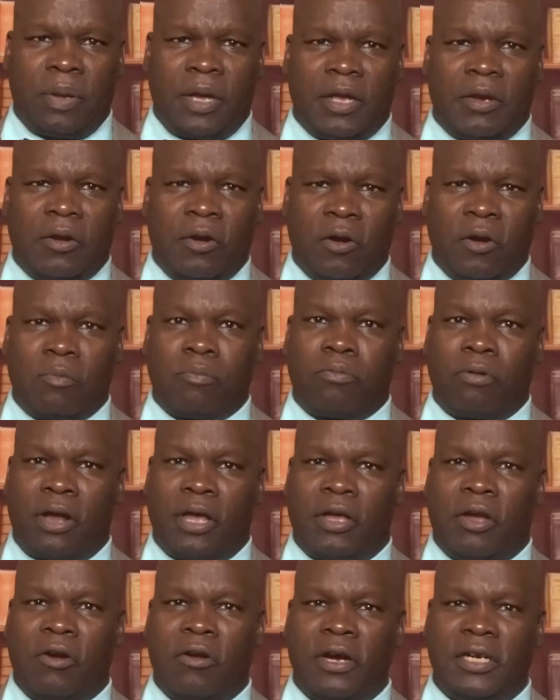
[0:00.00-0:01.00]
by her
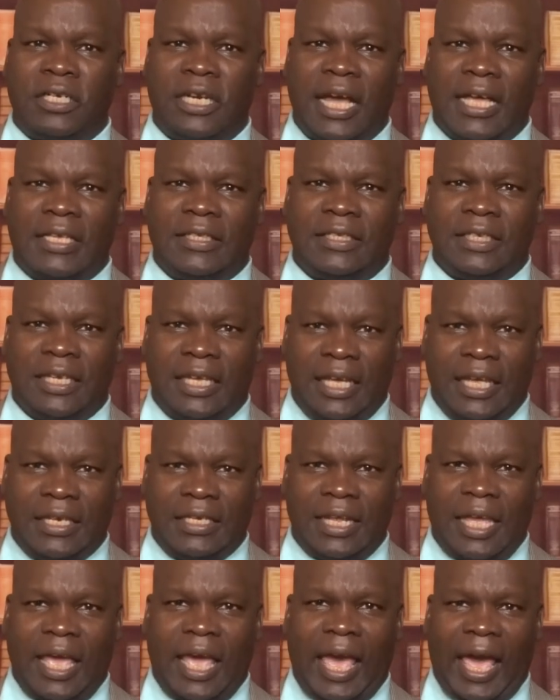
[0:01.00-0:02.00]
prioritizing
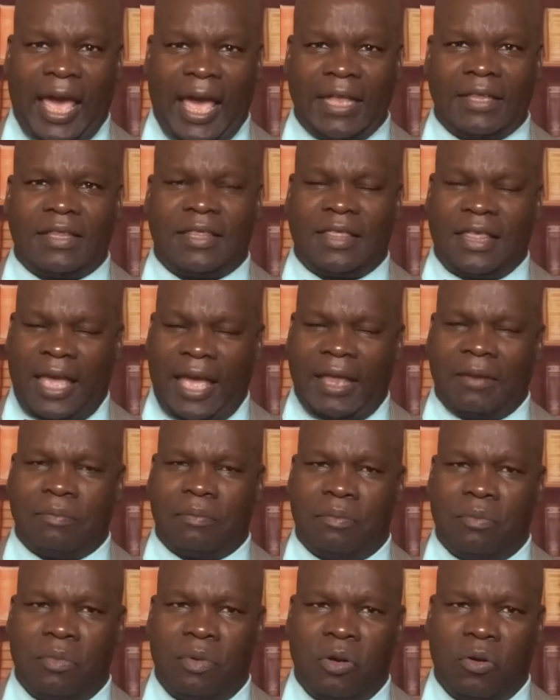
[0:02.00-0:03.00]
it at
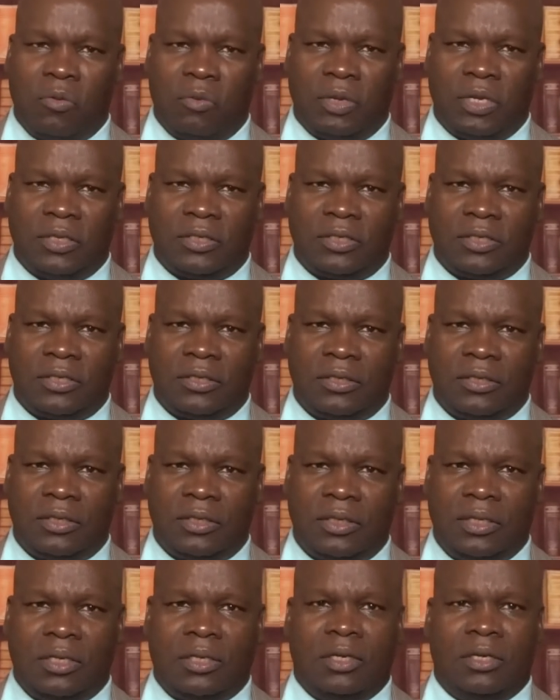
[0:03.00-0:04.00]
that moment.
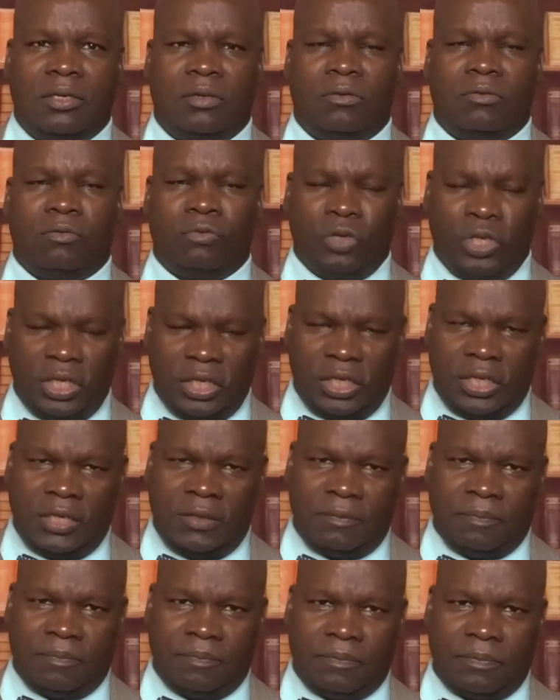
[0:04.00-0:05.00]

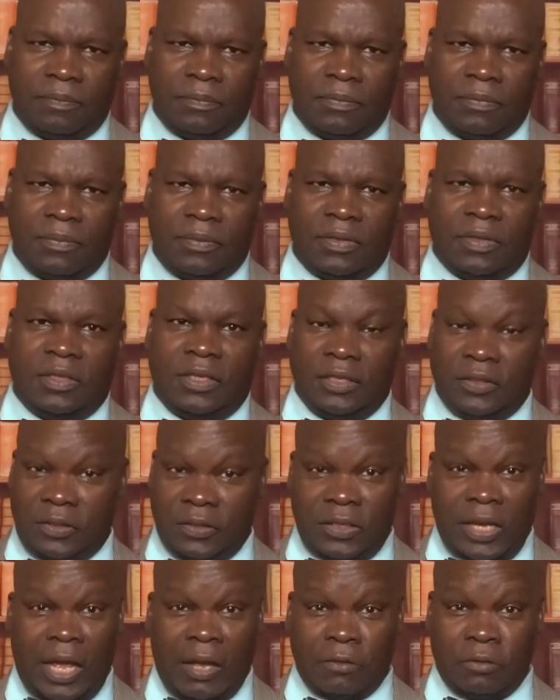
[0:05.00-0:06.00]
Really? This
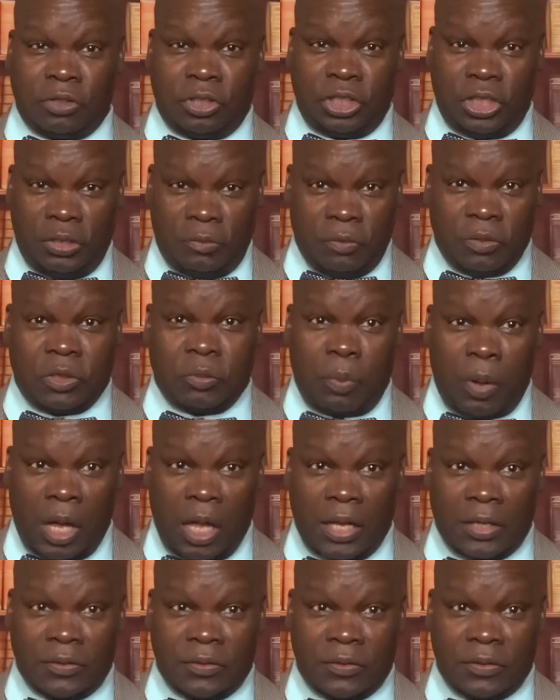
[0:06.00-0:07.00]
is how she
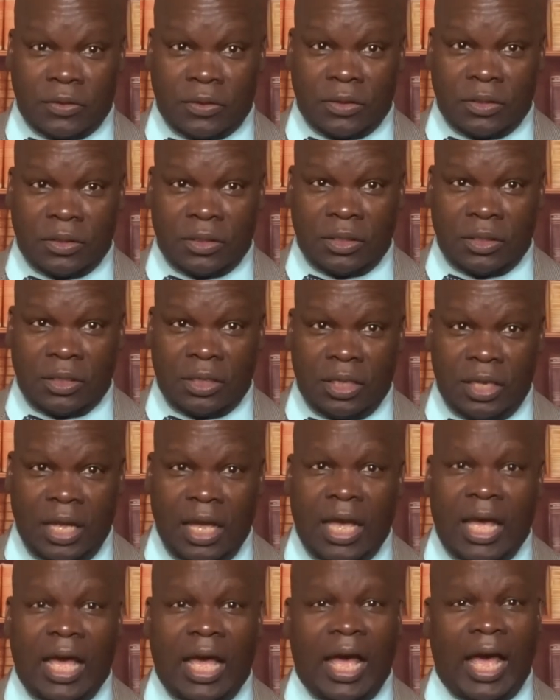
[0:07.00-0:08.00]
responds?
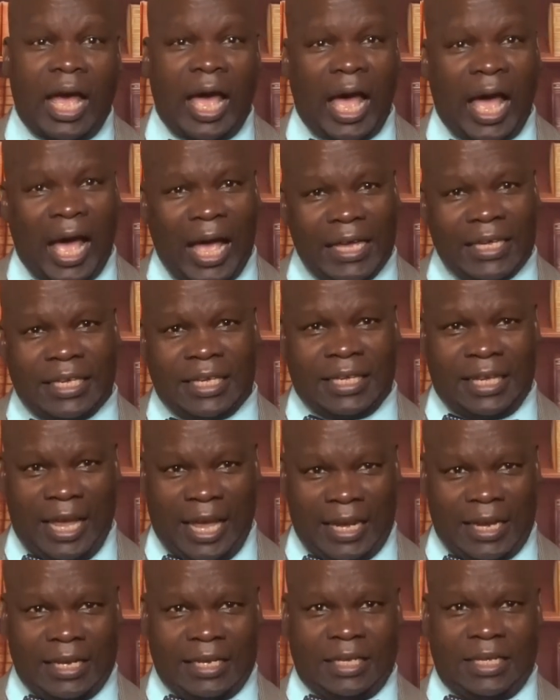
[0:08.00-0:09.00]
I
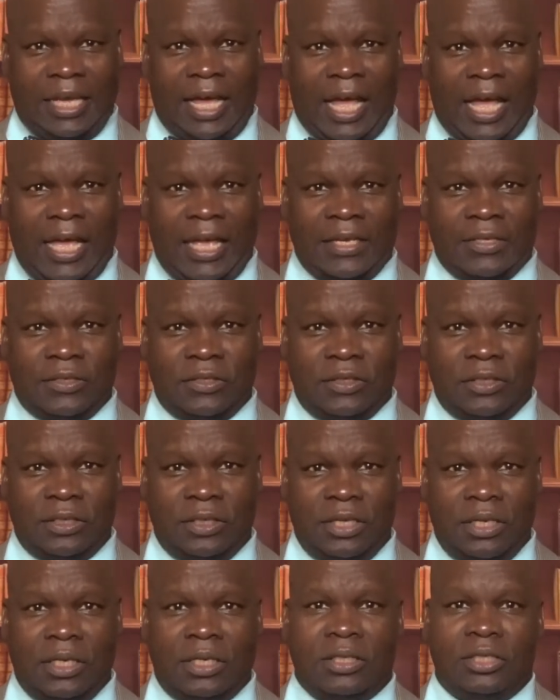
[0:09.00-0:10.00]
get it, guys.
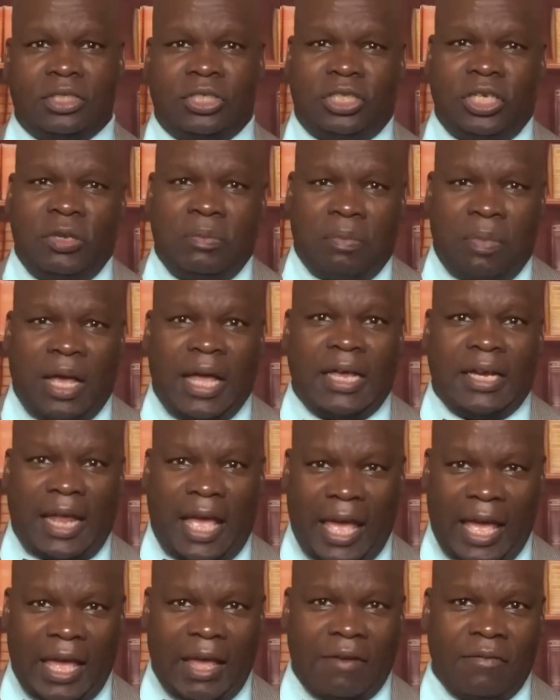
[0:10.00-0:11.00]
She might
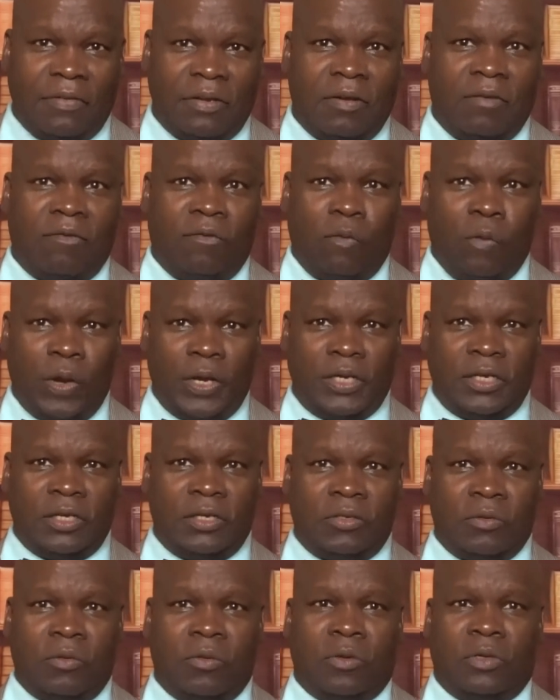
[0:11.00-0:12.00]
have an
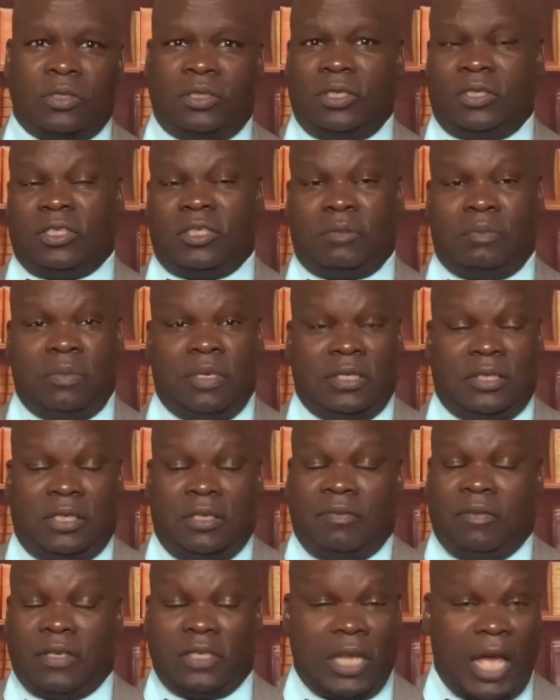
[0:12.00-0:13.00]
avoidant or
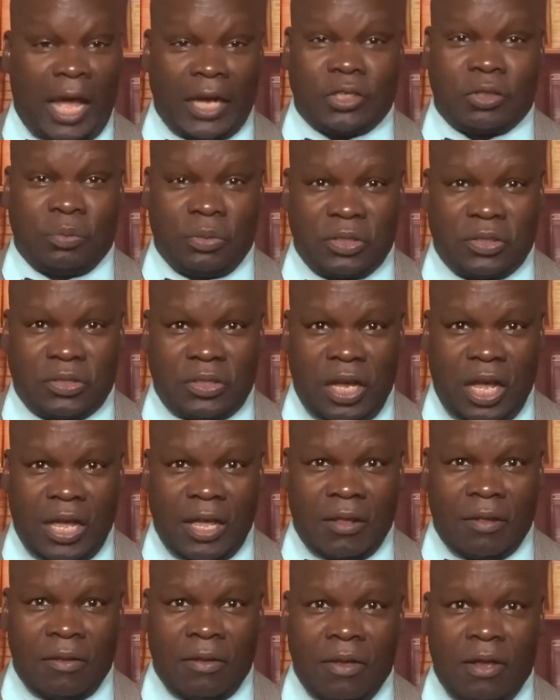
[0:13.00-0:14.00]
dismissive attachment
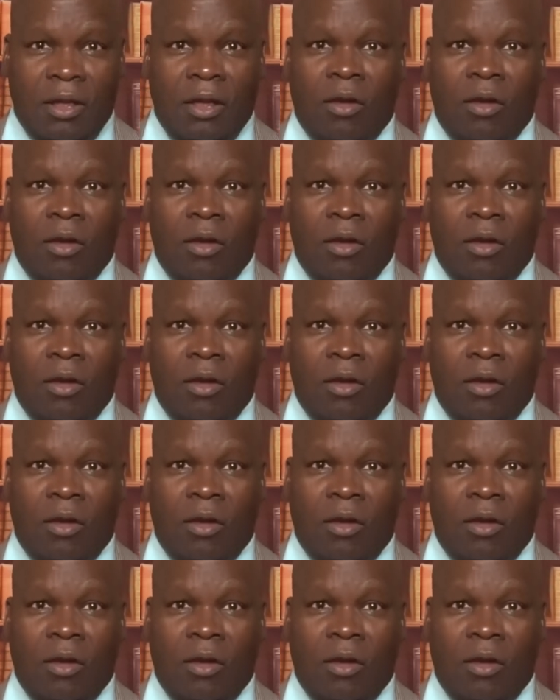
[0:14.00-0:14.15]
style